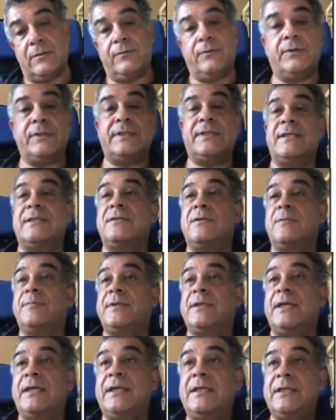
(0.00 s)
for instance,
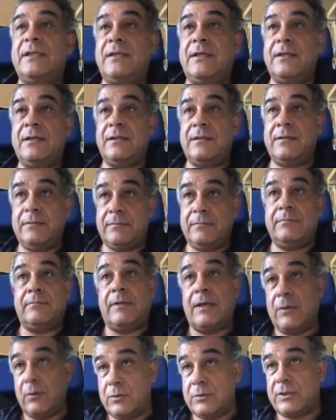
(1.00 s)
obtained
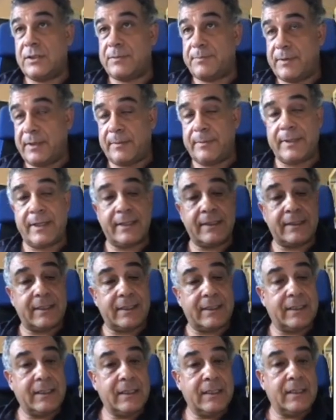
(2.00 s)
also
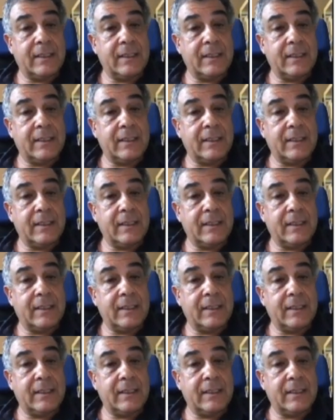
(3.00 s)
experimentally